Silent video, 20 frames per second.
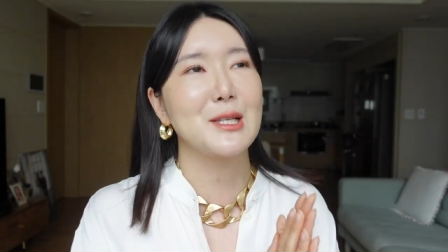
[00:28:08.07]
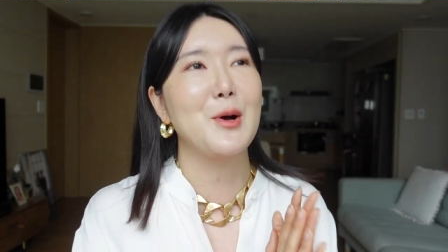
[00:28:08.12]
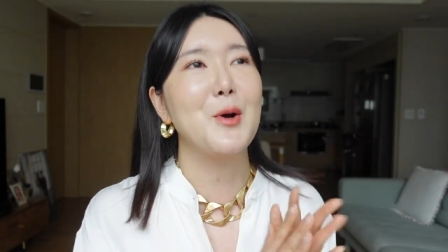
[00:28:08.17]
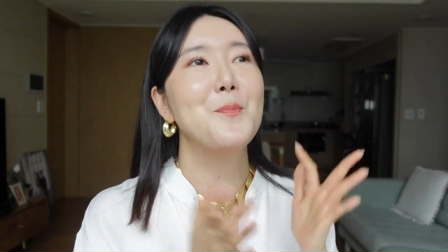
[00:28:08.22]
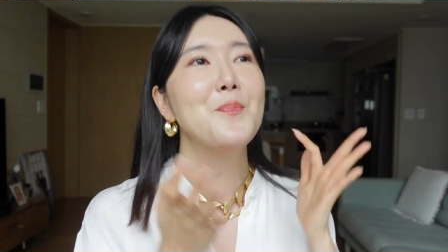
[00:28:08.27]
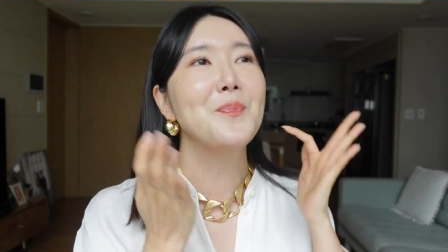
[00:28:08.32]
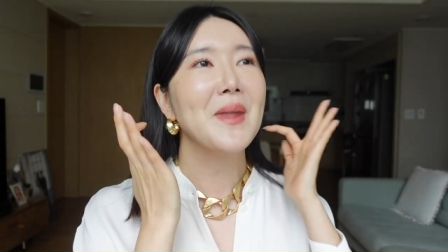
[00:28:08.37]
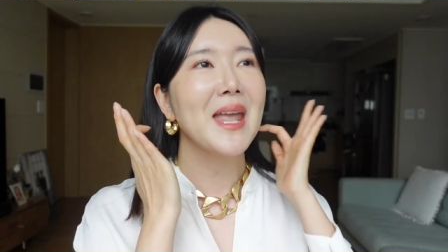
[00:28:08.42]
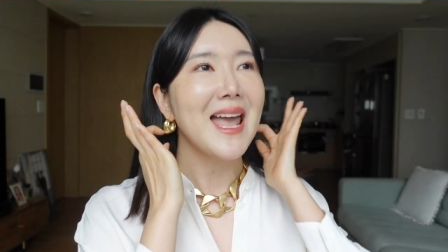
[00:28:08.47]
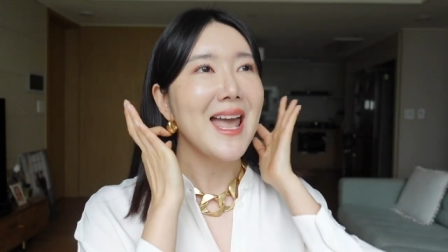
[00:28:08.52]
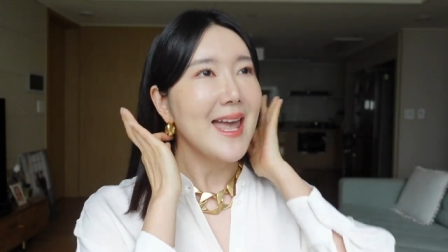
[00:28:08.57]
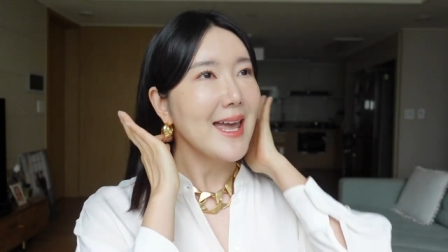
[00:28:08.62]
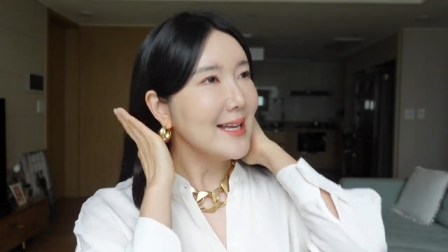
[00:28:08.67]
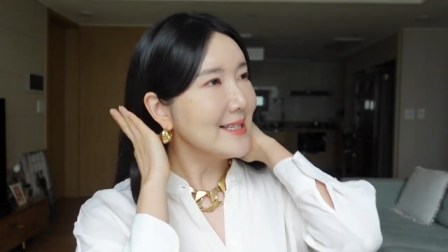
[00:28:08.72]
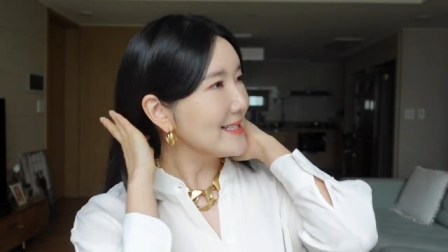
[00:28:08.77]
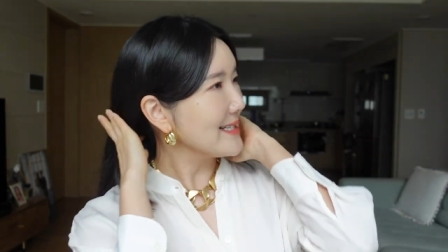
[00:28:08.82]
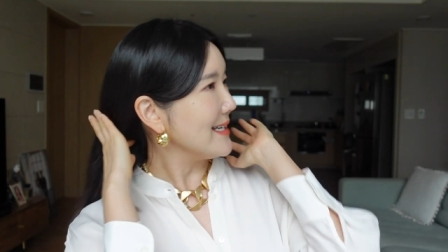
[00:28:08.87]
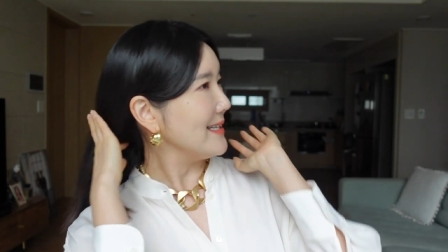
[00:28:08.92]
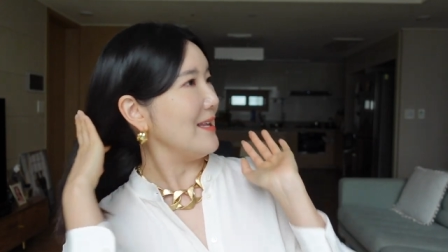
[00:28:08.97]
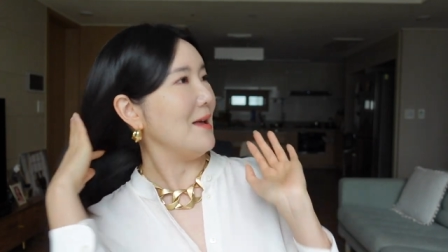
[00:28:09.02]
So
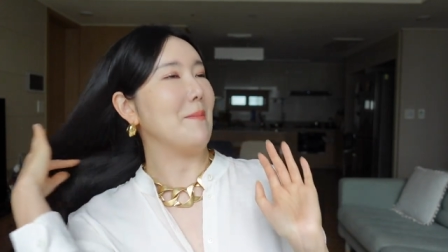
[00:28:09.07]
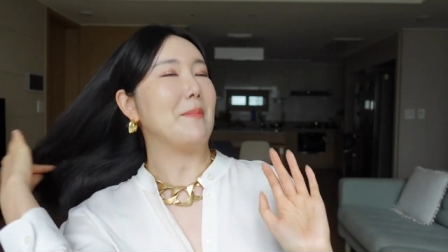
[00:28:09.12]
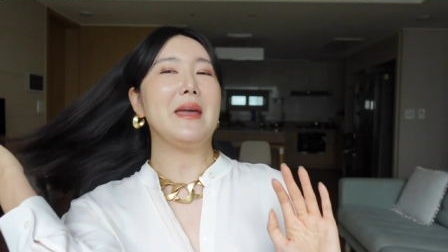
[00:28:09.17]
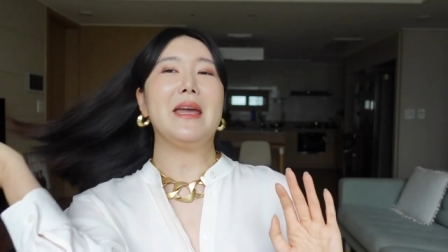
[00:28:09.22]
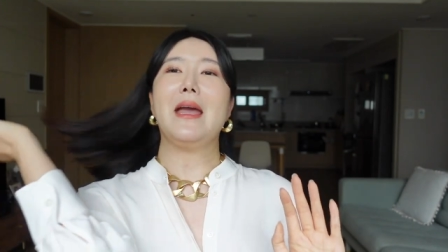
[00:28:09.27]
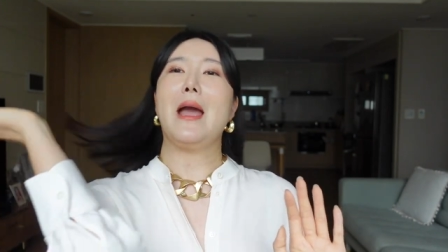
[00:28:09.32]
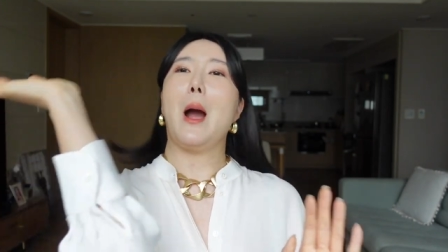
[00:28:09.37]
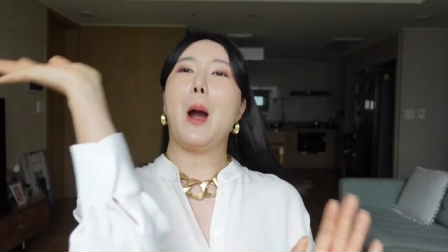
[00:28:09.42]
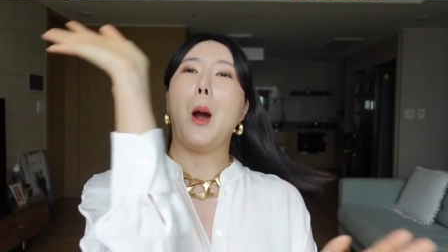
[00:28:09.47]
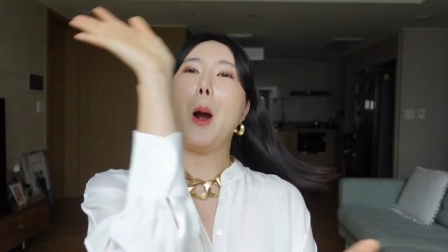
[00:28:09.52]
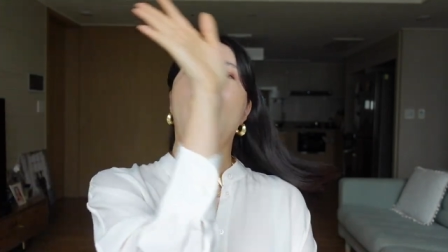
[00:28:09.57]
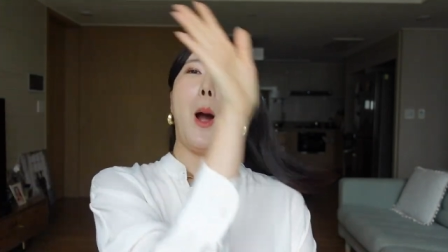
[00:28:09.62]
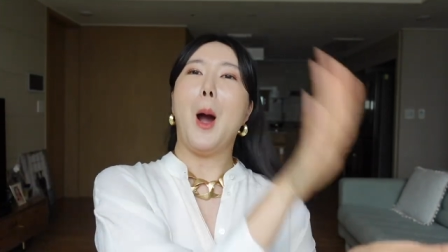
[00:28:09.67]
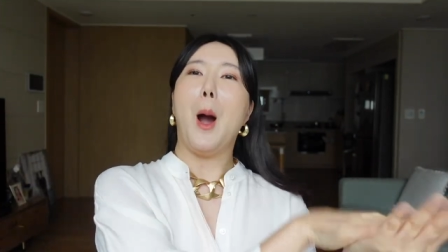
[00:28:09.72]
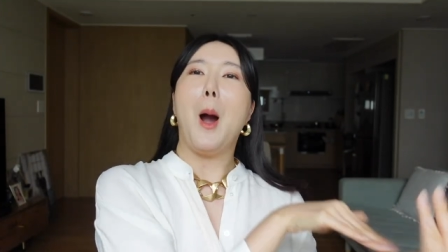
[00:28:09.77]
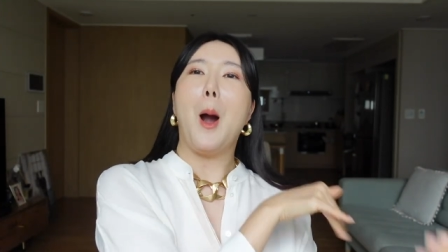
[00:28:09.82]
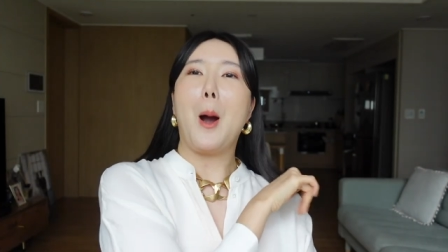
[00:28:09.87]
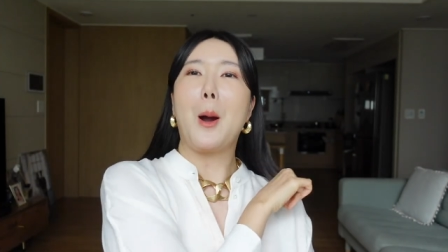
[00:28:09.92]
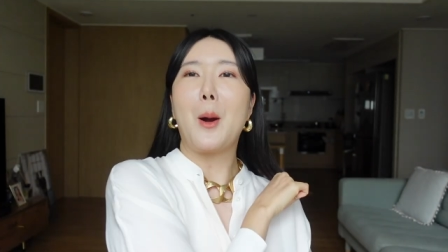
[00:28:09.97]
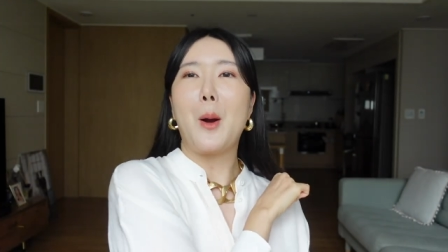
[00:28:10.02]
it's gonna be
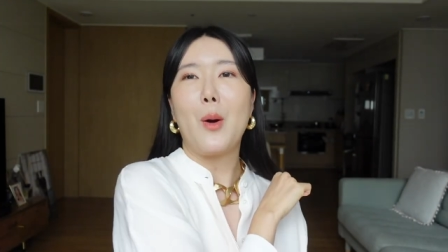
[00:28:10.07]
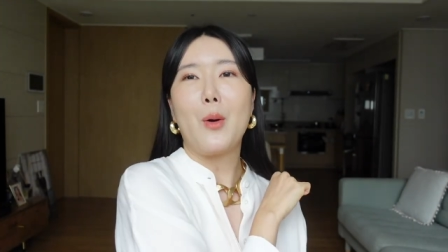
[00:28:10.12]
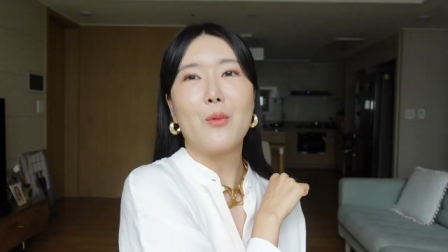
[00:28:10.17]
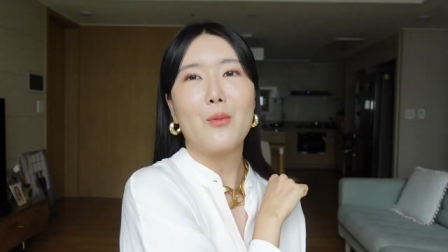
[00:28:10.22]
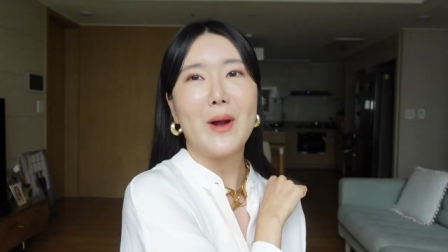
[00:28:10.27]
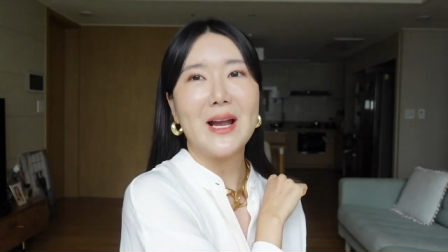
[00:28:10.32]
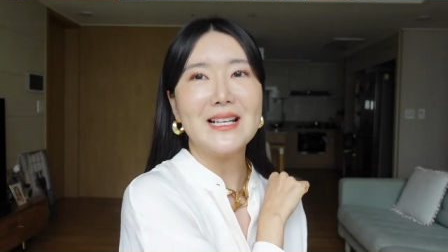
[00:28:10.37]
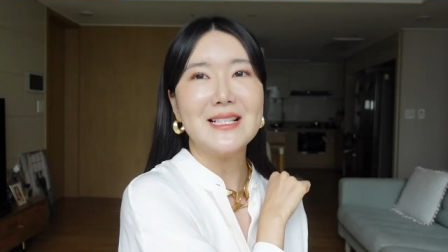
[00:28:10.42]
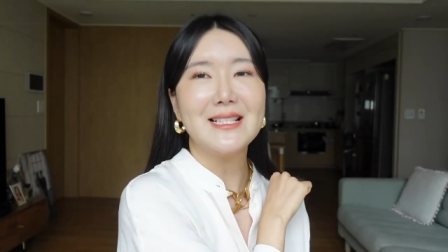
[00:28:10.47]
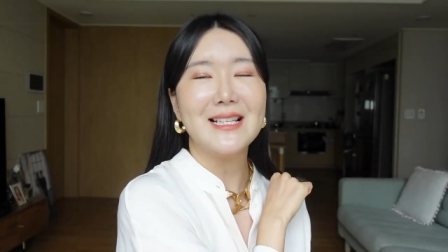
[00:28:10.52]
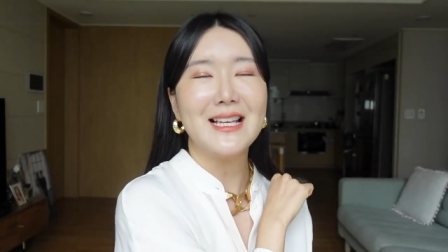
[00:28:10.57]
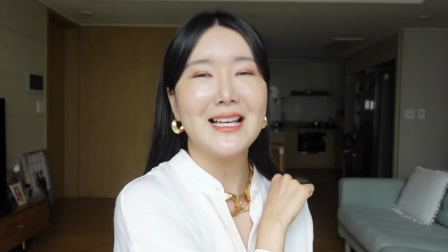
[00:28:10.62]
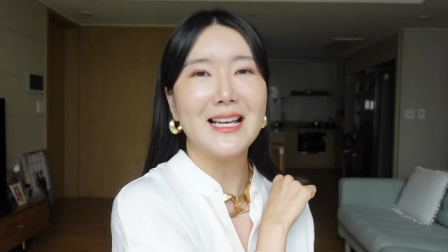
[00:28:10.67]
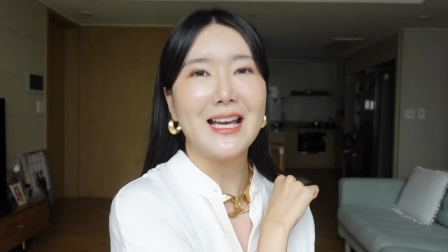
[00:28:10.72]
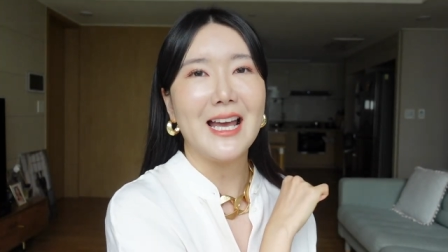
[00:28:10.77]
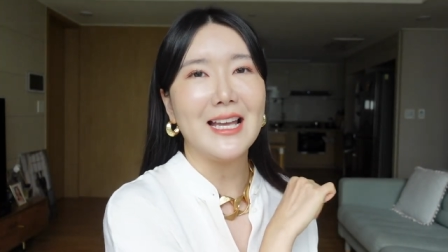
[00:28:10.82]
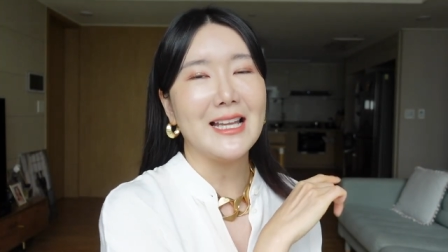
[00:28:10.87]
crazy,